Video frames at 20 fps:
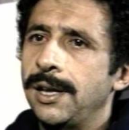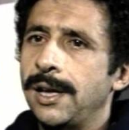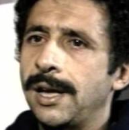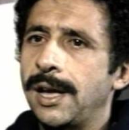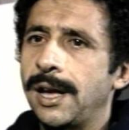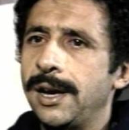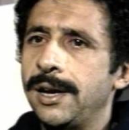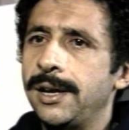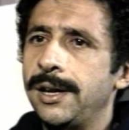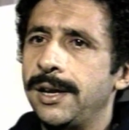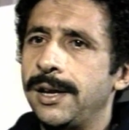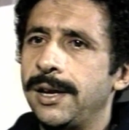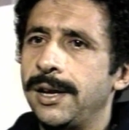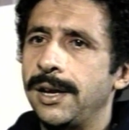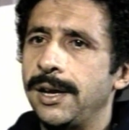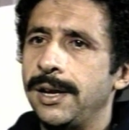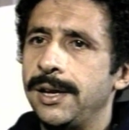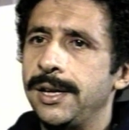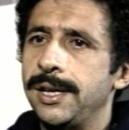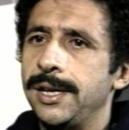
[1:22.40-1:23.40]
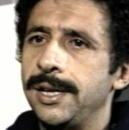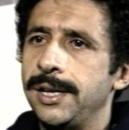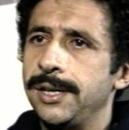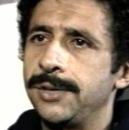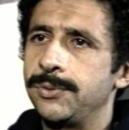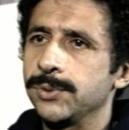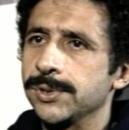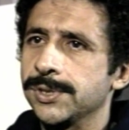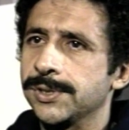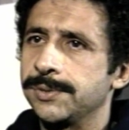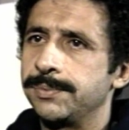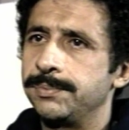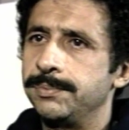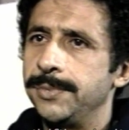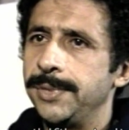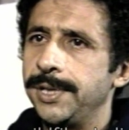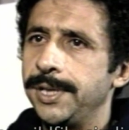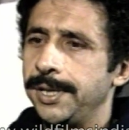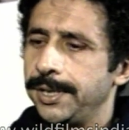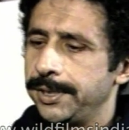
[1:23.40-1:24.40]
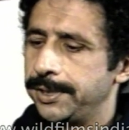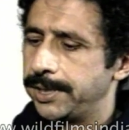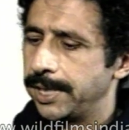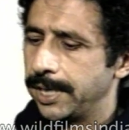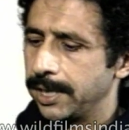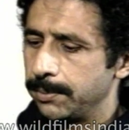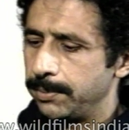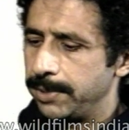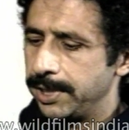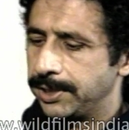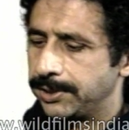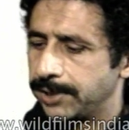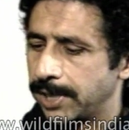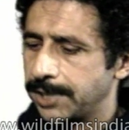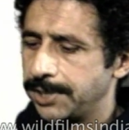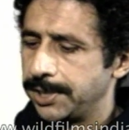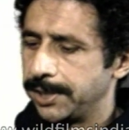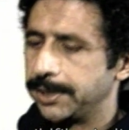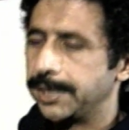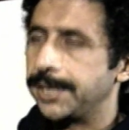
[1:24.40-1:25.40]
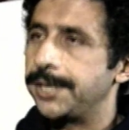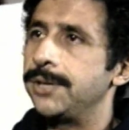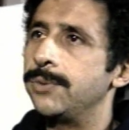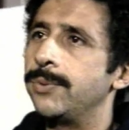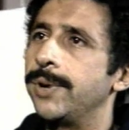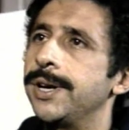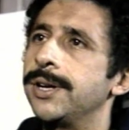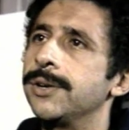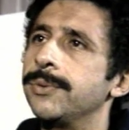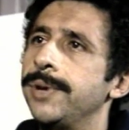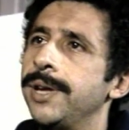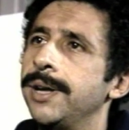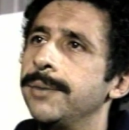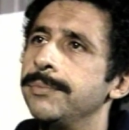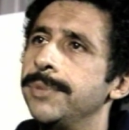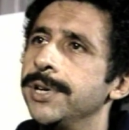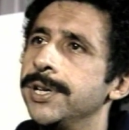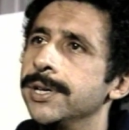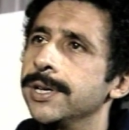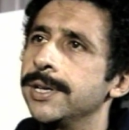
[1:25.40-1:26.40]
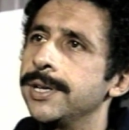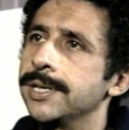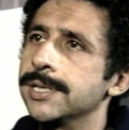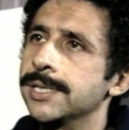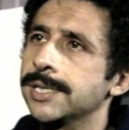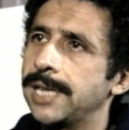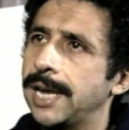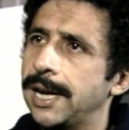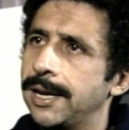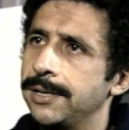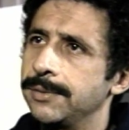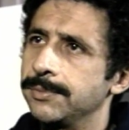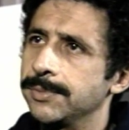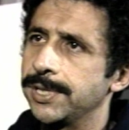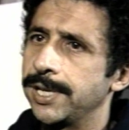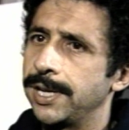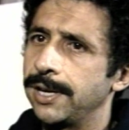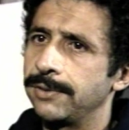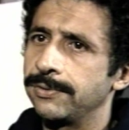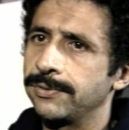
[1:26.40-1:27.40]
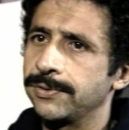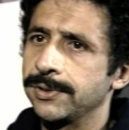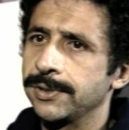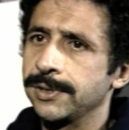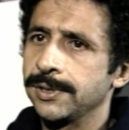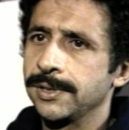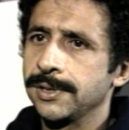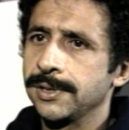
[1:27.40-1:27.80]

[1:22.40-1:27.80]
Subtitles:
And it was terribly tragic that he went away embittered and sad himself.